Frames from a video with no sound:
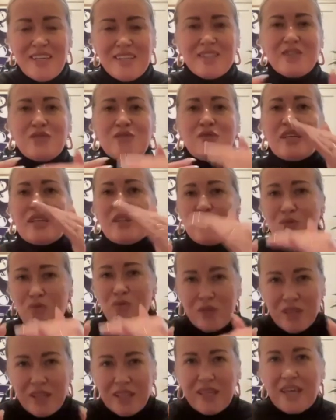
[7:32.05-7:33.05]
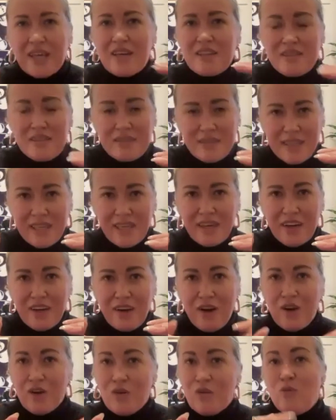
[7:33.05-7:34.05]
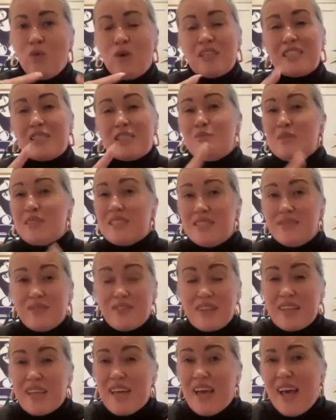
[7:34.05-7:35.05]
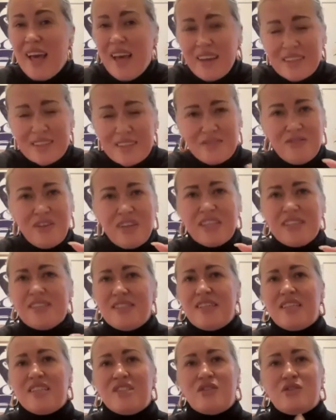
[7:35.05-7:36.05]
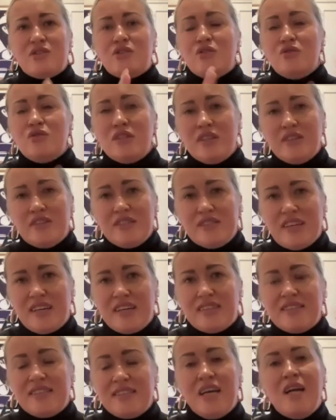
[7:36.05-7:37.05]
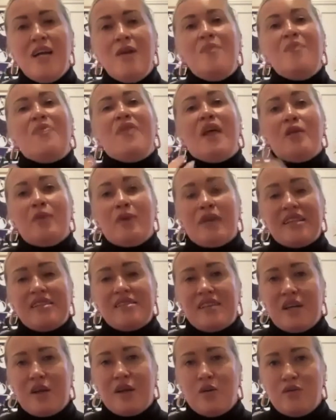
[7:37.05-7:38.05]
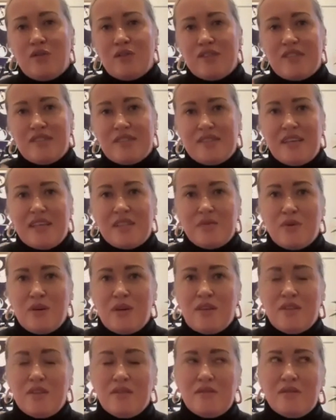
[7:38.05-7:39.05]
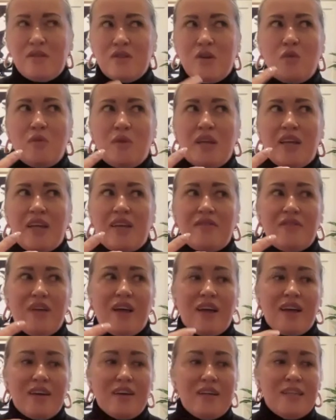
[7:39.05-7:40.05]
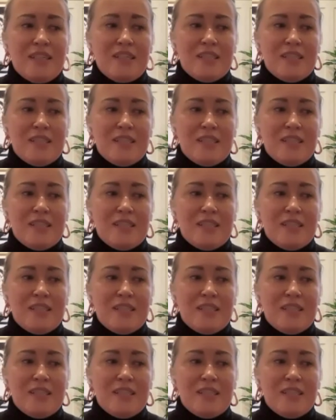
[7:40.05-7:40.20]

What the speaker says: So, if we can really get clear on what specifically activates us or triggers us, then we can set you up for success with so many like